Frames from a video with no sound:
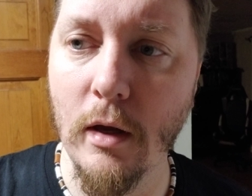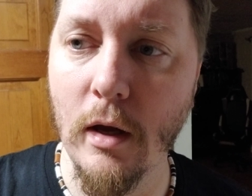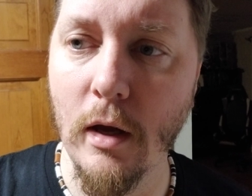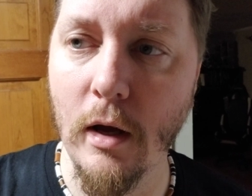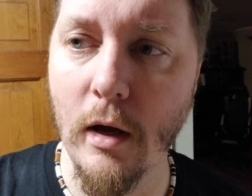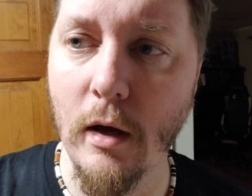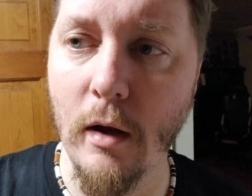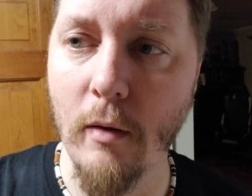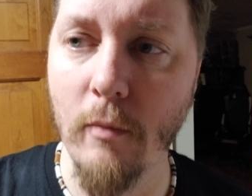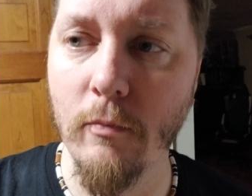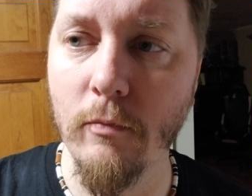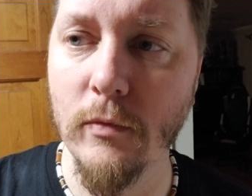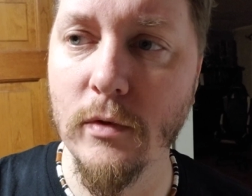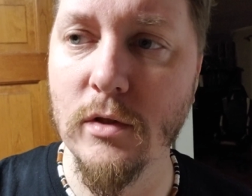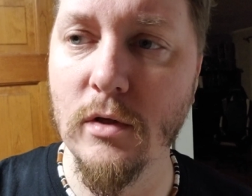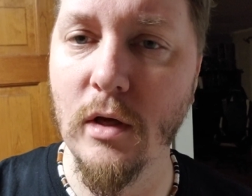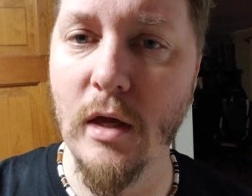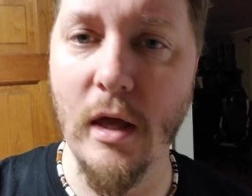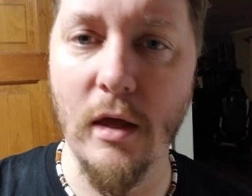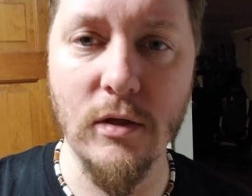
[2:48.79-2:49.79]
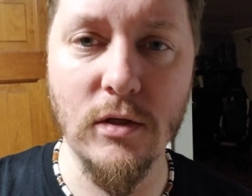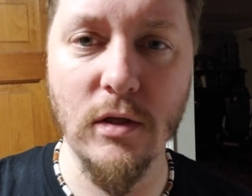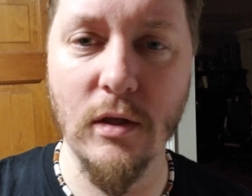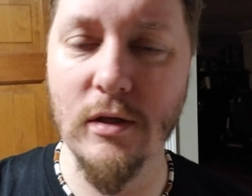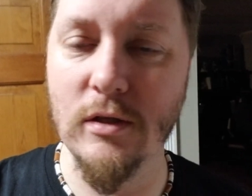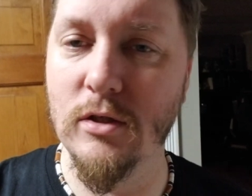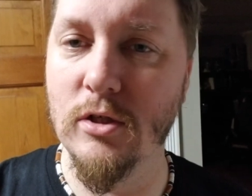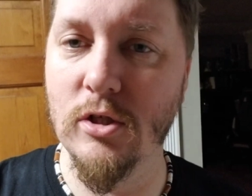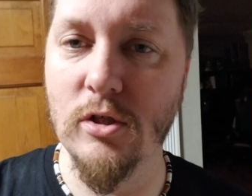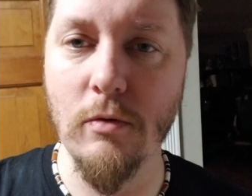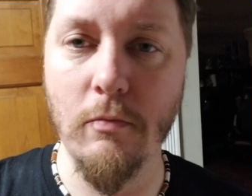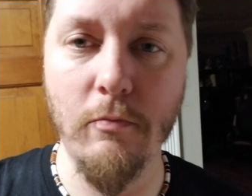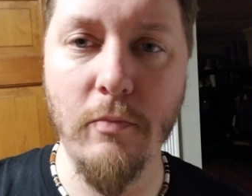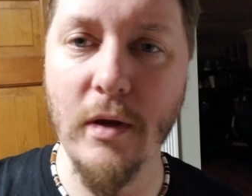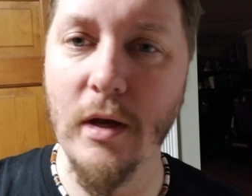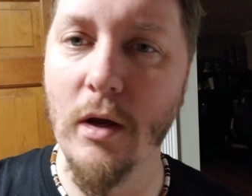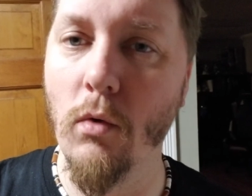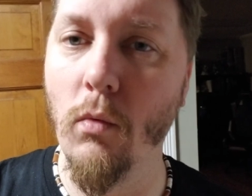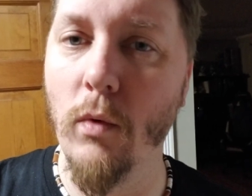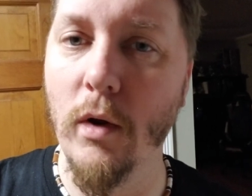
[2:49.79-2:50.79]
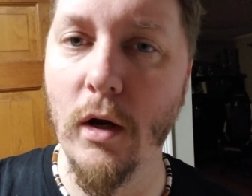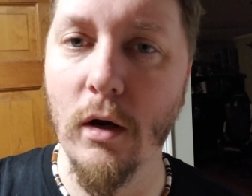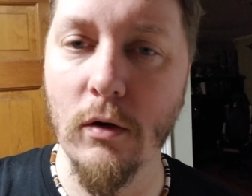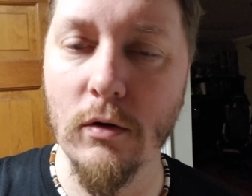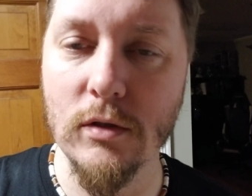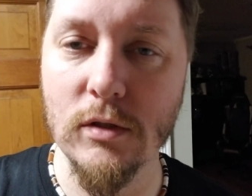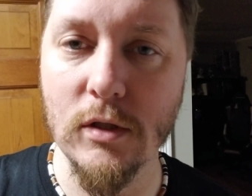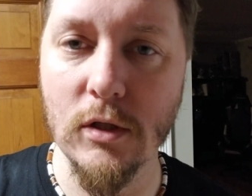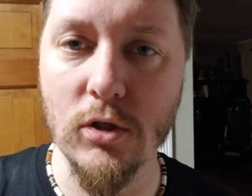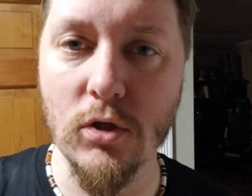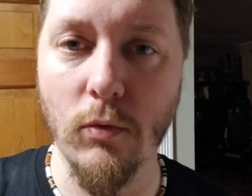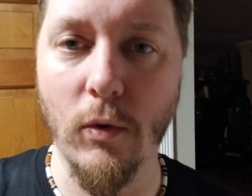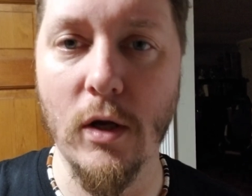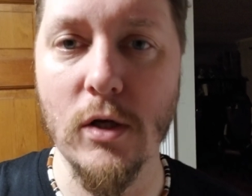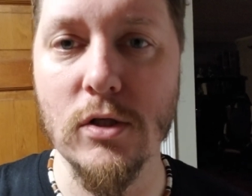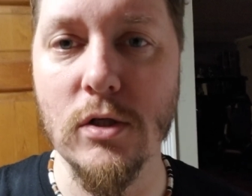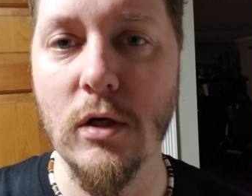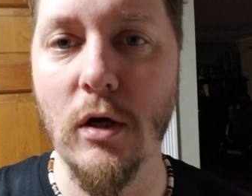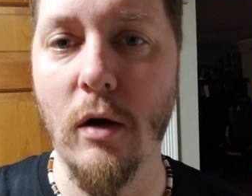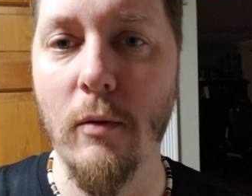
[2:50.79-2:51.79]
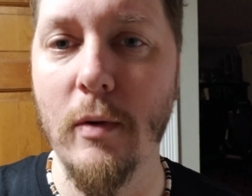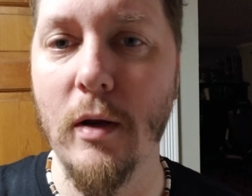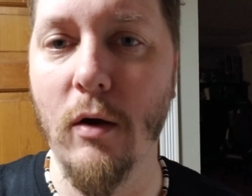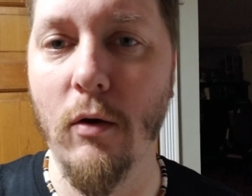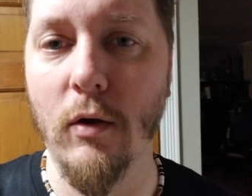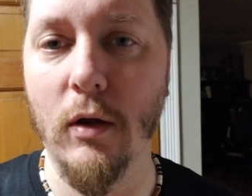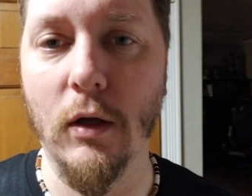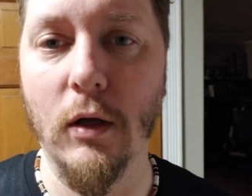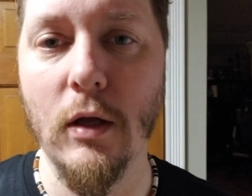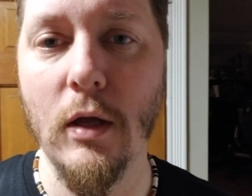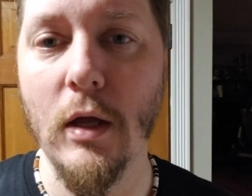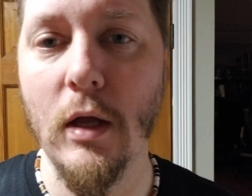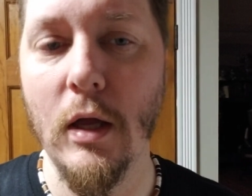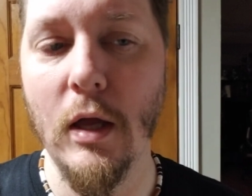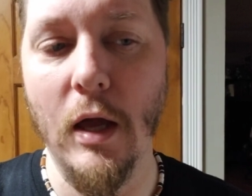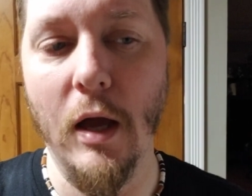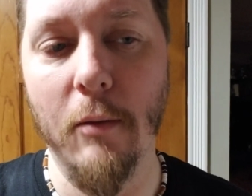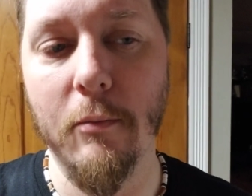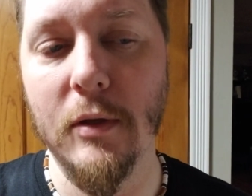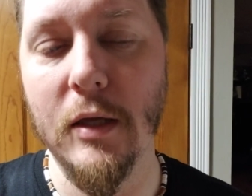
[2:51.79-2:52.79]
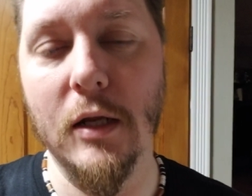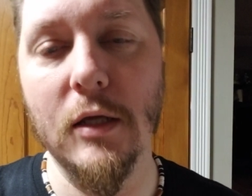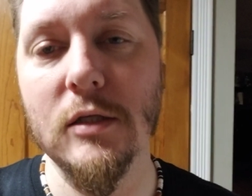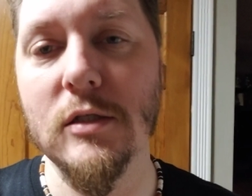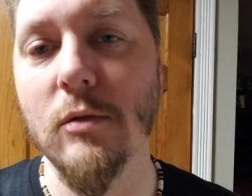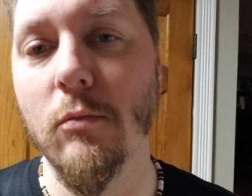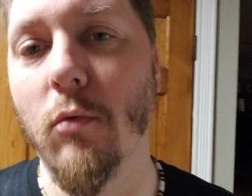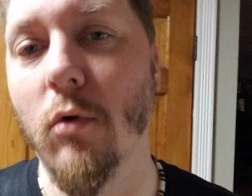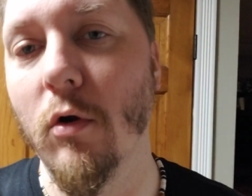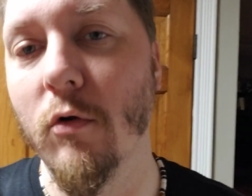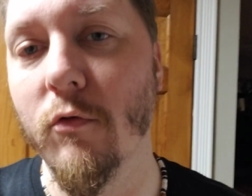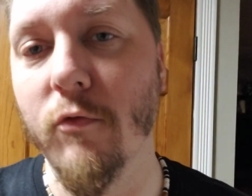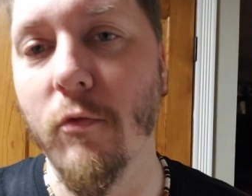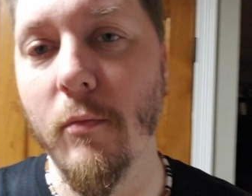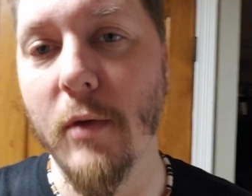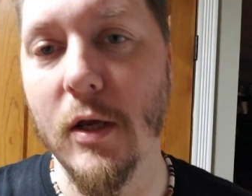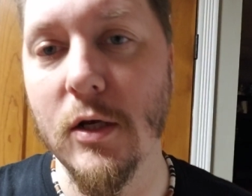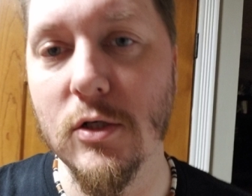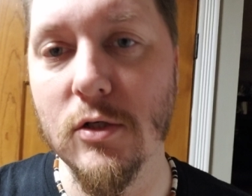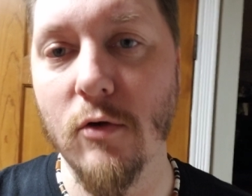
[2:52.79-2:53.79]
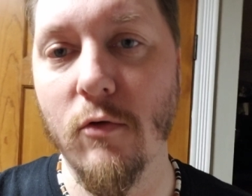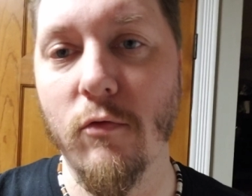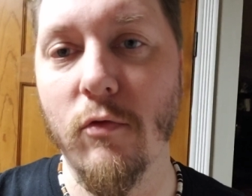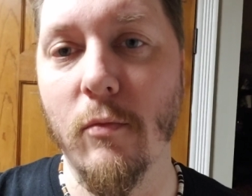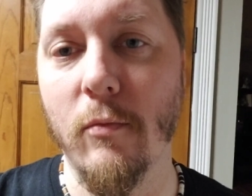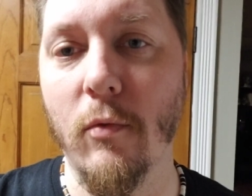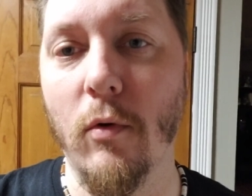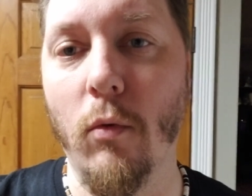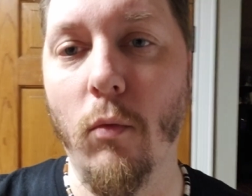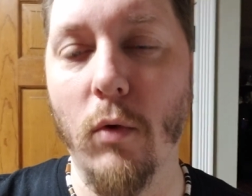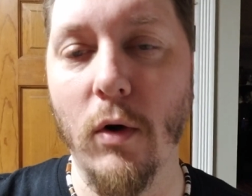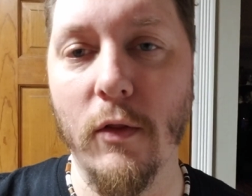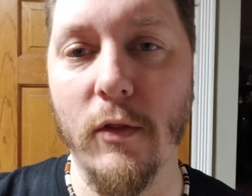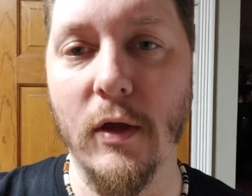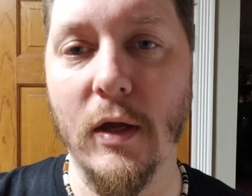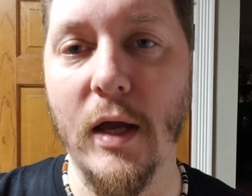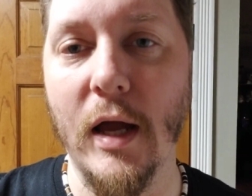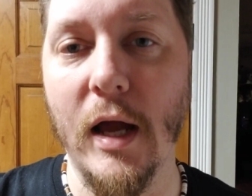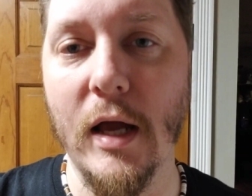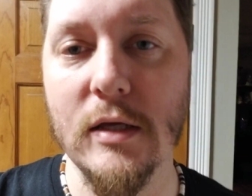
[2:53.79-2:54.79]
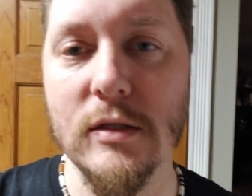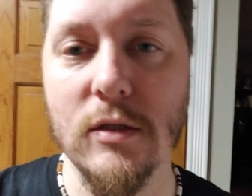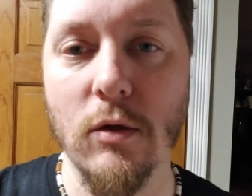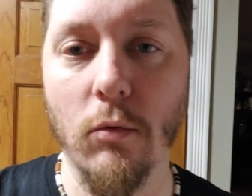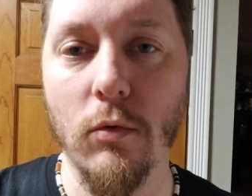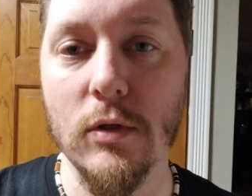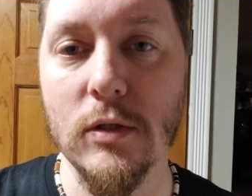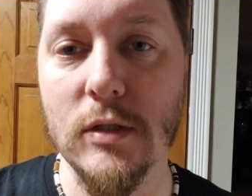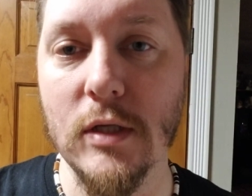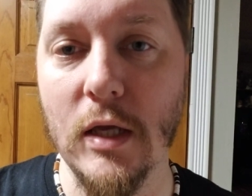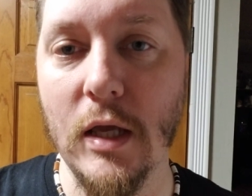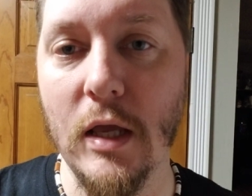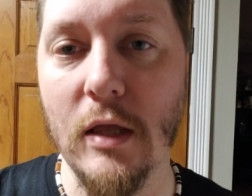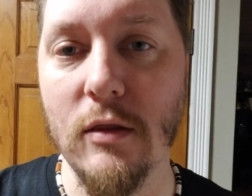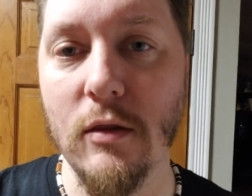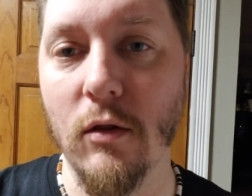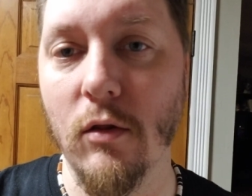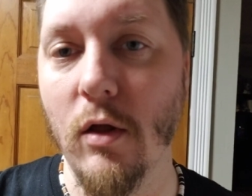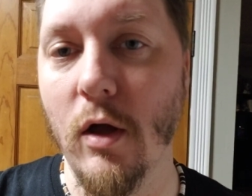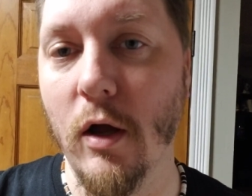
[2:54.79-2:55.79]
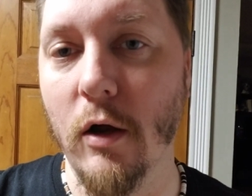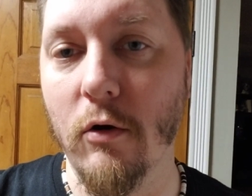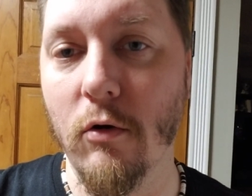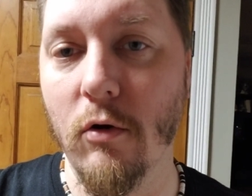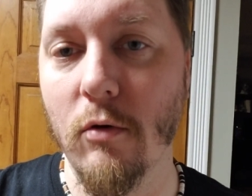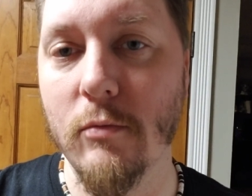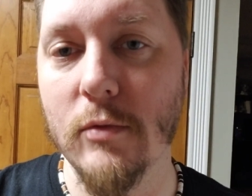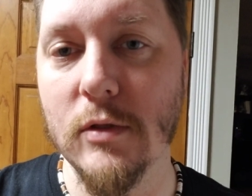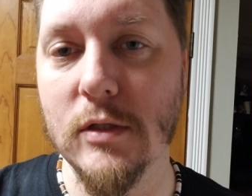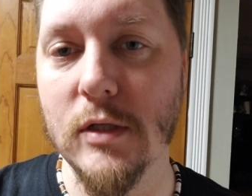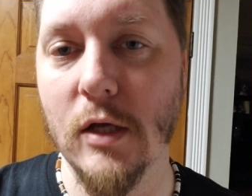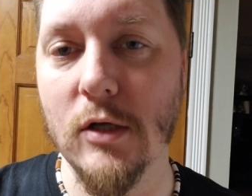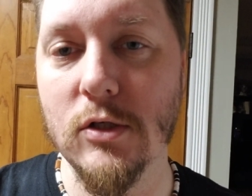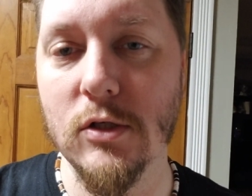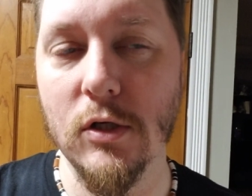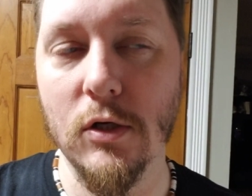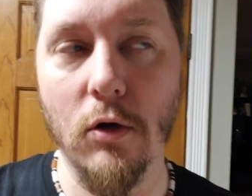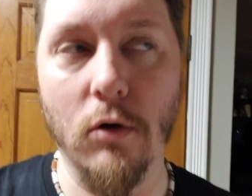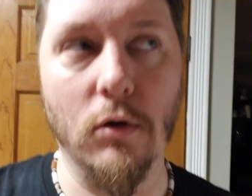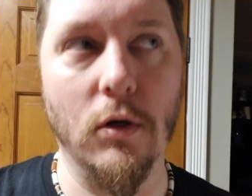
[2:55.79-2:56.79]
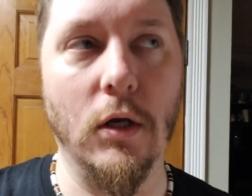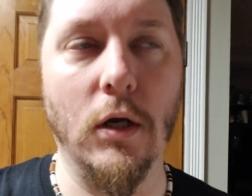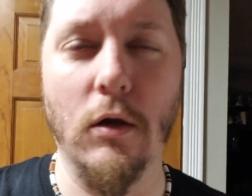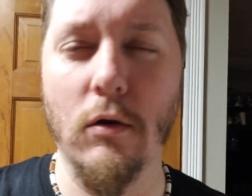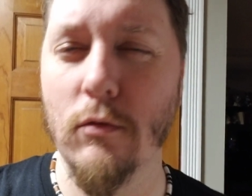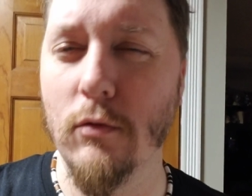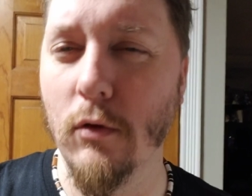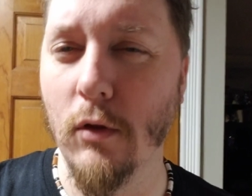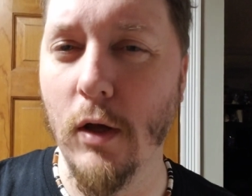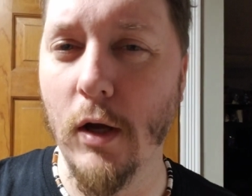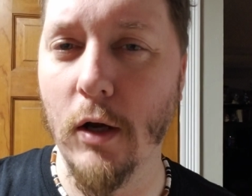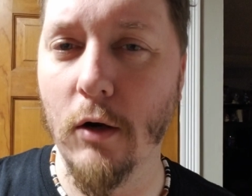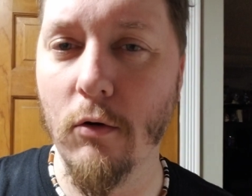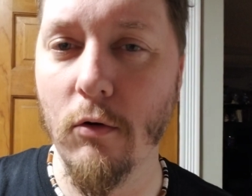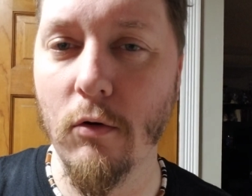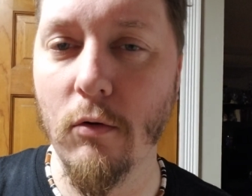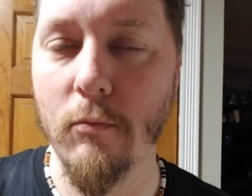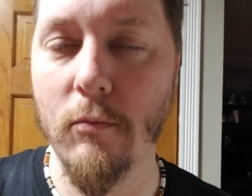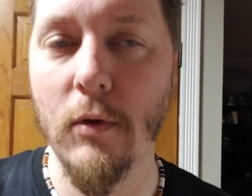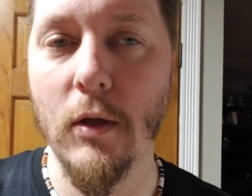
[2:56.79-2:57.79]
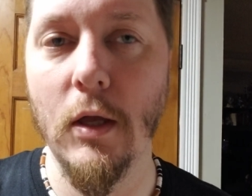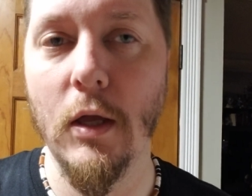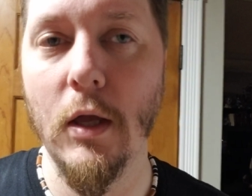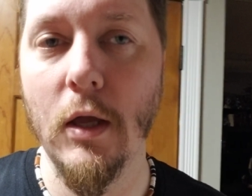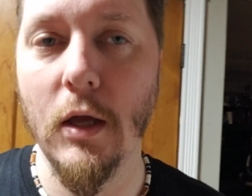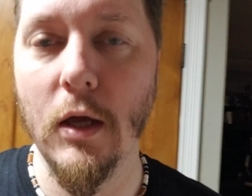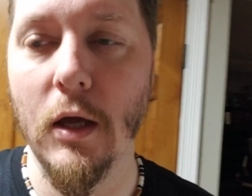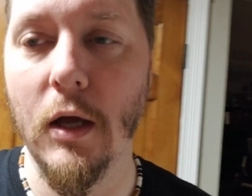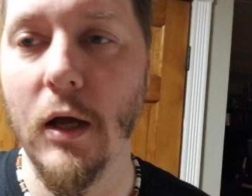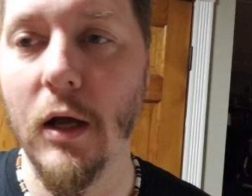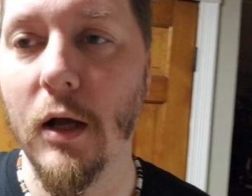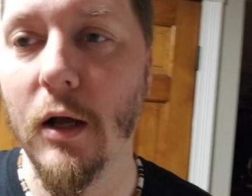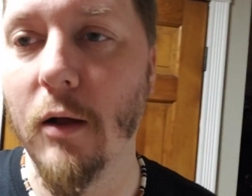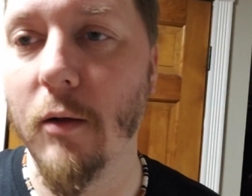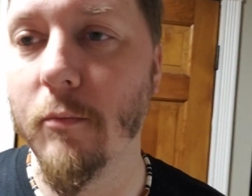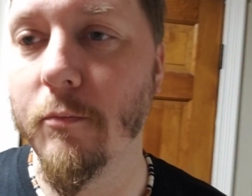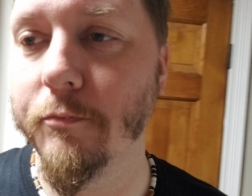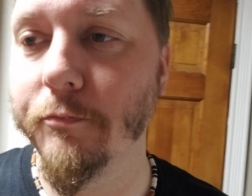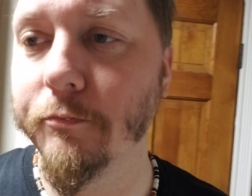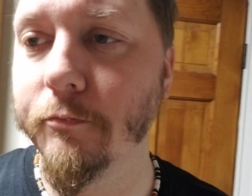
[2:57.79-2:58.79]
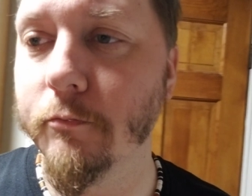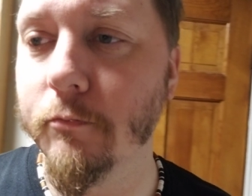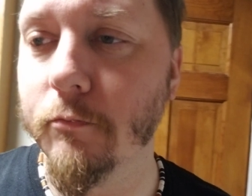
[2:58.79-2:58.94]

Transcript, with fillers: Um, so yeah, so it's just a big weird situation here. I'm hearing, I'm getting some more information from one of the guys that was in the locker room essentially or near the locker room. Um,